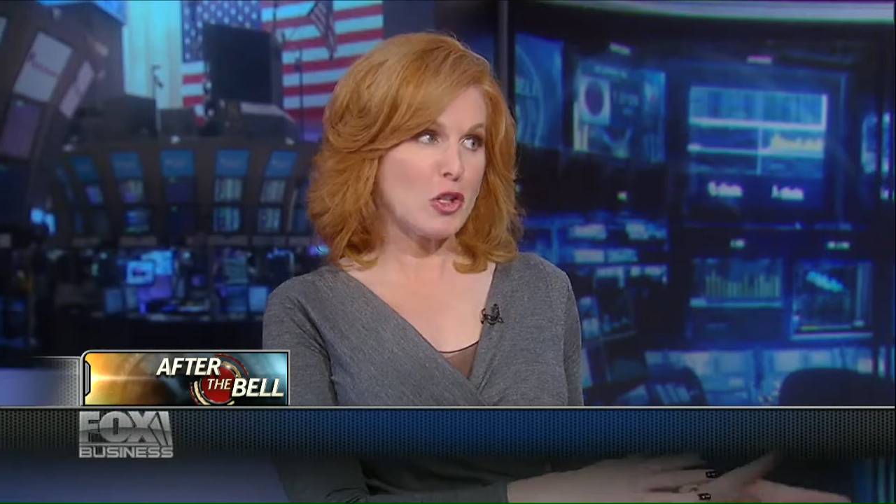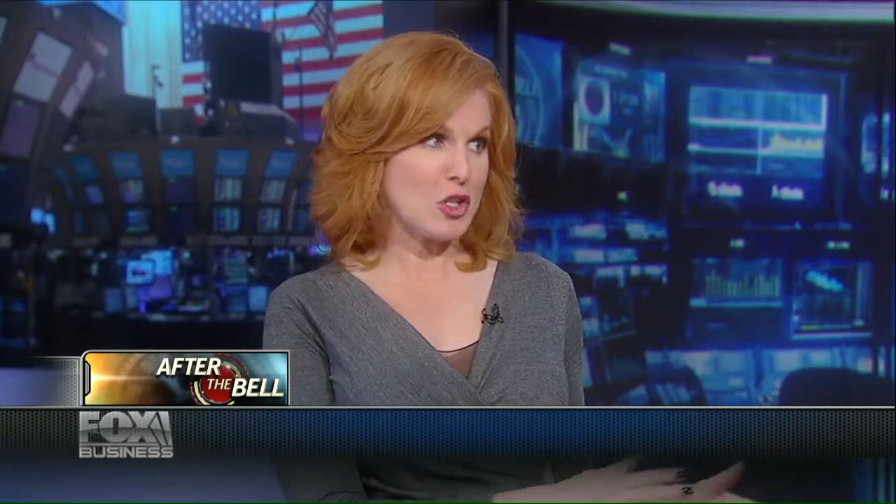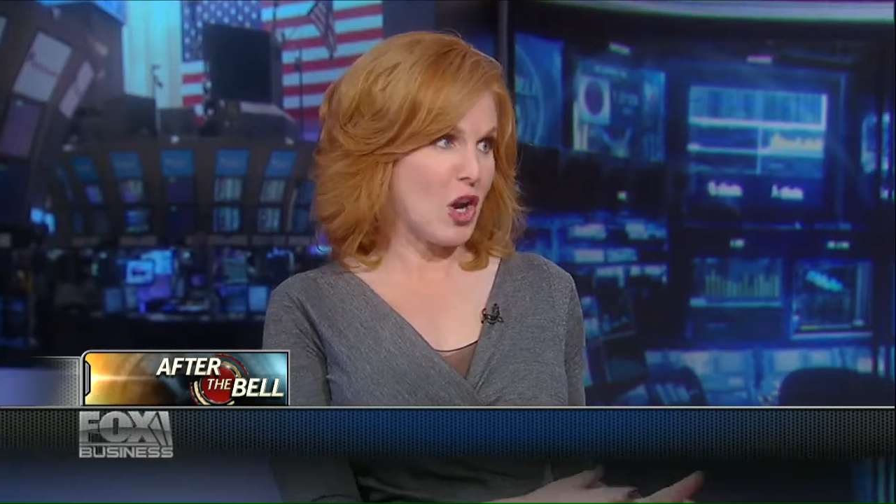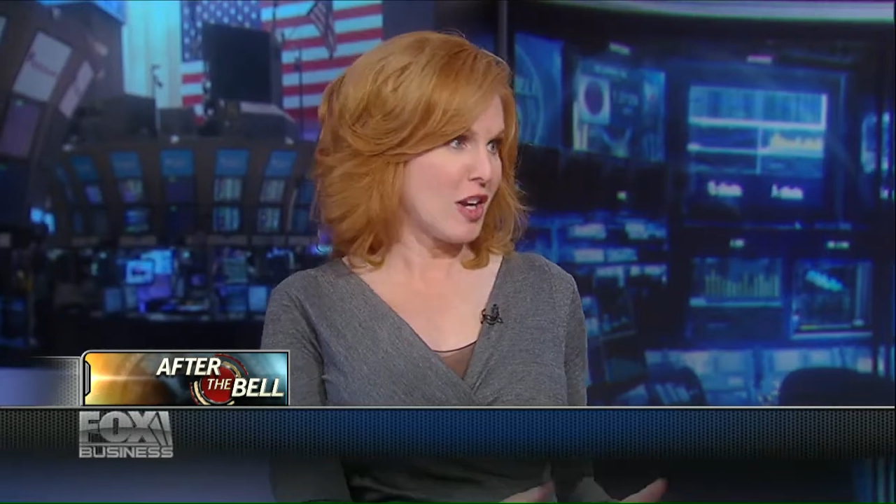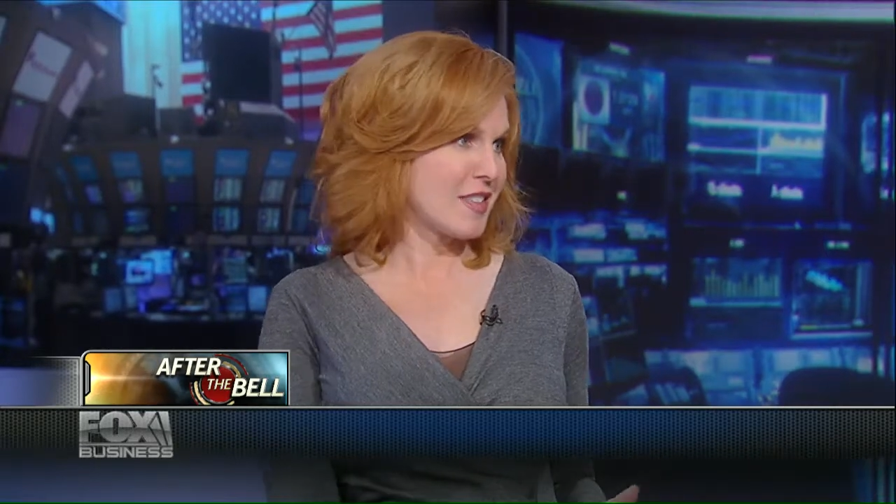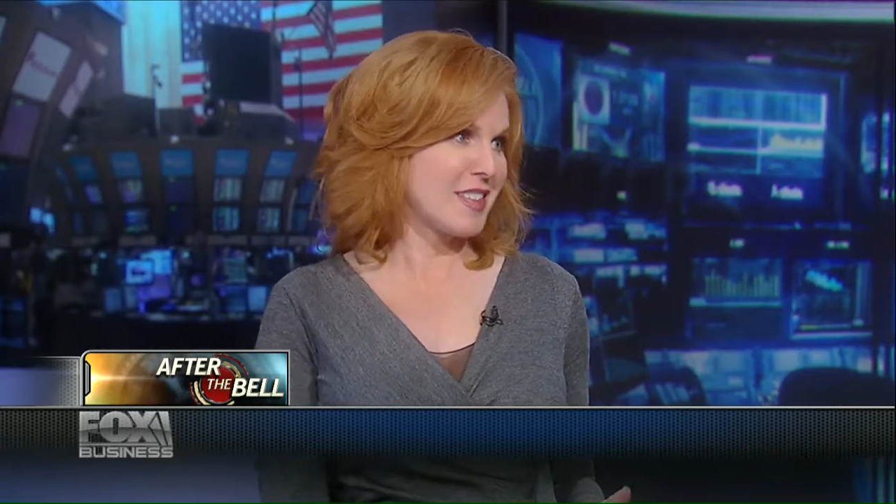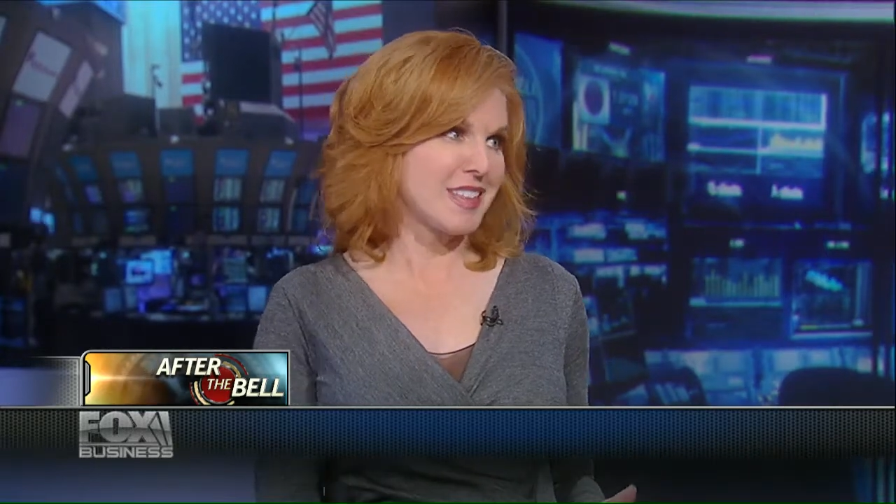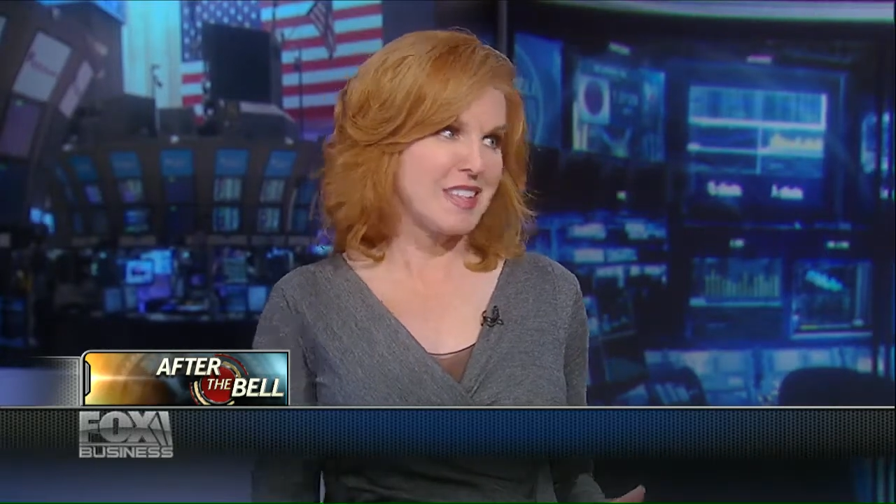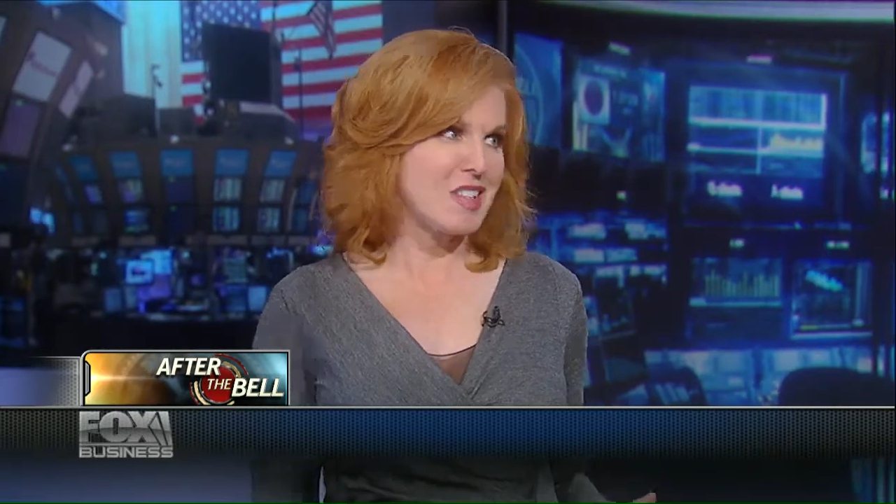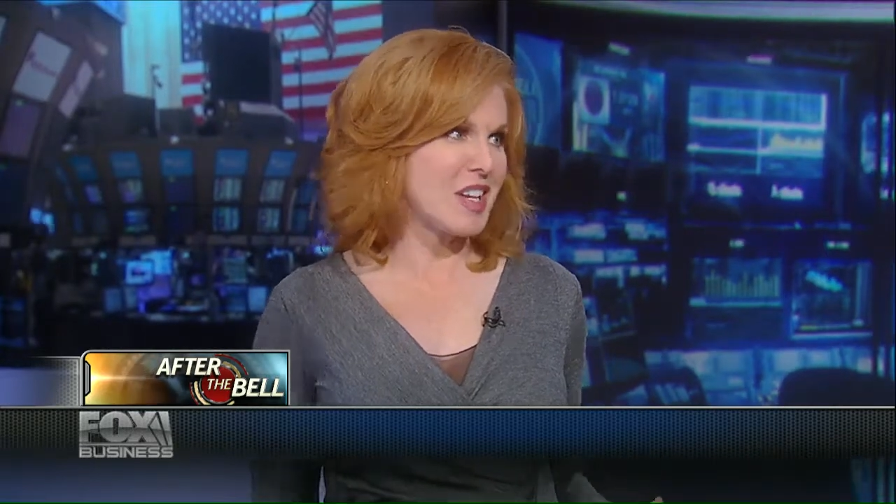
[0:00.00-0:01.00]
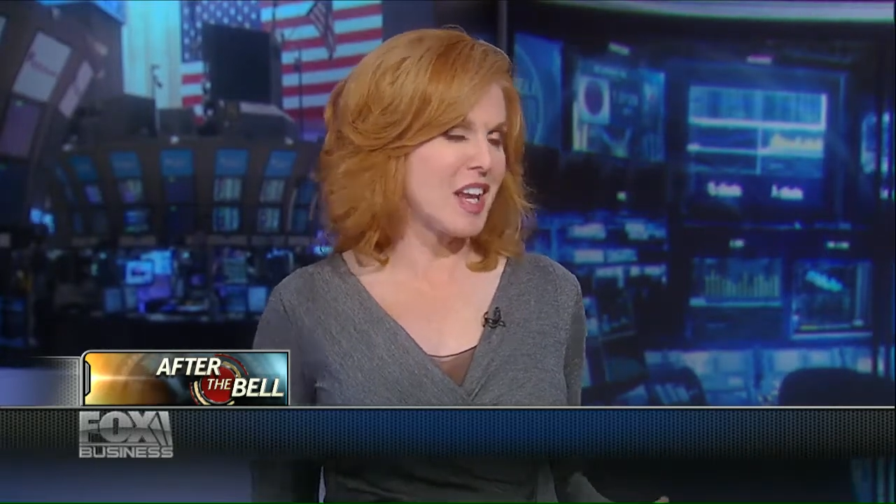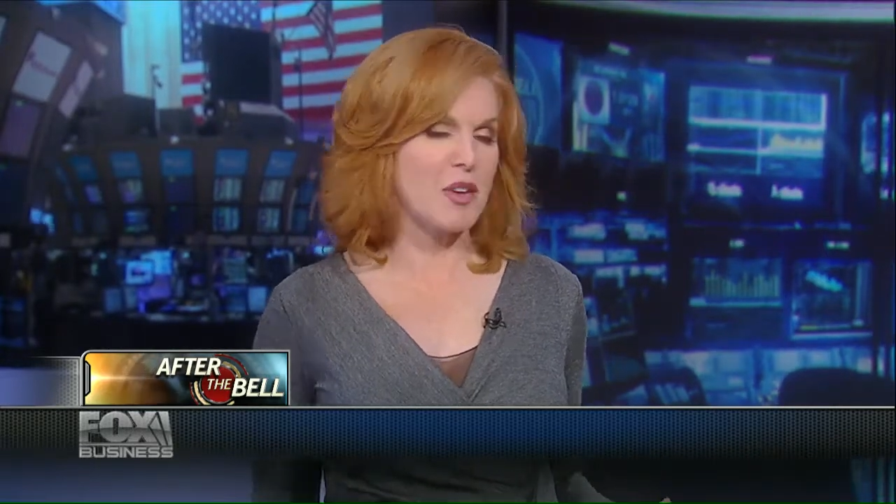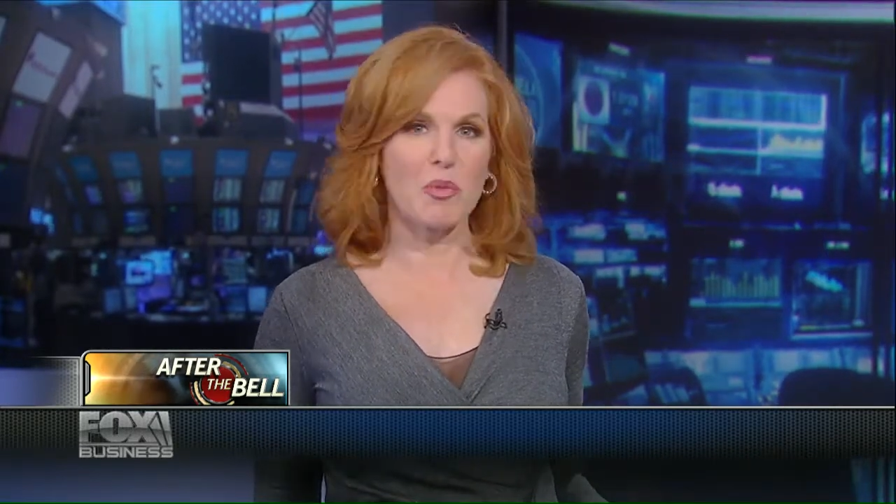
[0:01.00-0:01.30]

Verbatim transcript: stocks, at least today,